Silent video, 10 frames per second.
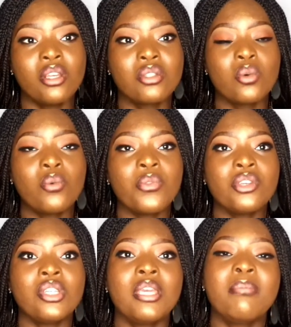So
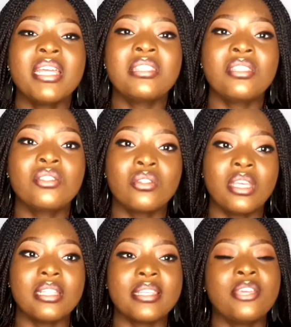you're a medicine
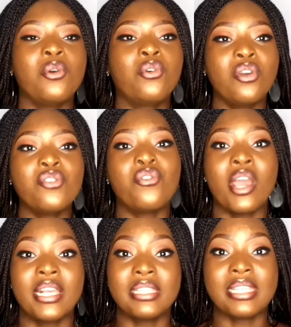student and you're going for
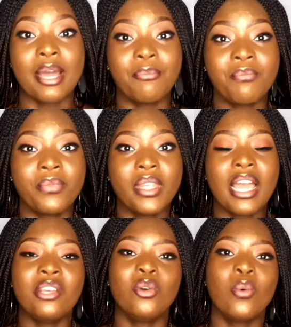exam
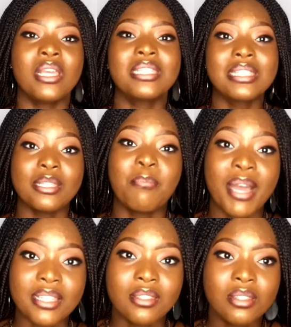and you're wearing
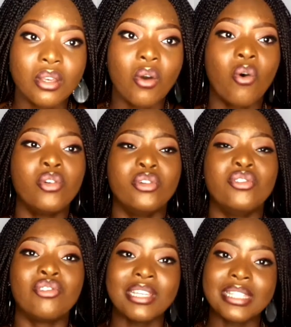slippers, or you're
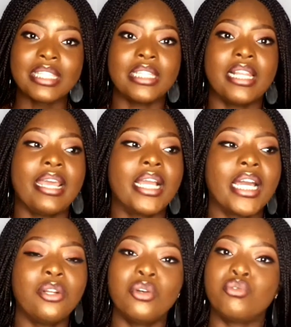dressing like,
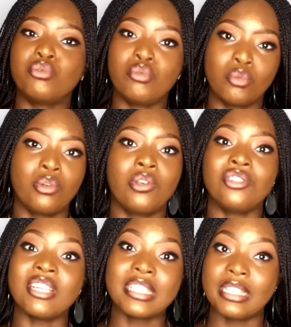I don't even know what you're
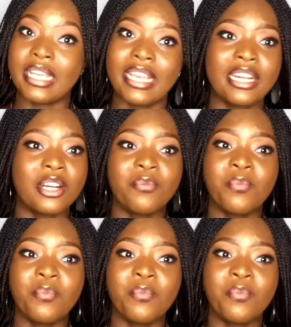dressing like,